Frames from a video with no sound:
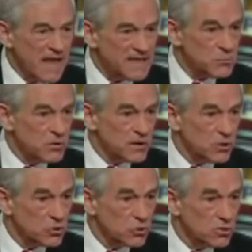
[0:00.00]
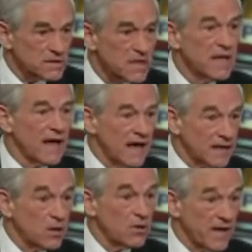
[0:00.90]
That's where the control is. I
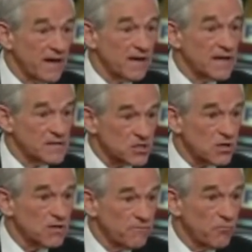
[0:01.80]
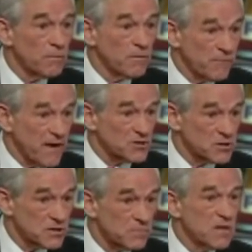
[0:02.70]
call that a soft form of
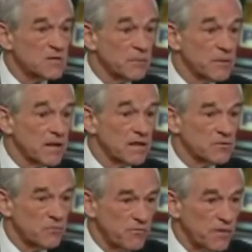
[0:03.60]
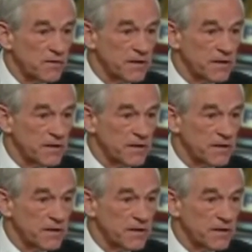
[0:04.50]
fascism, something that is very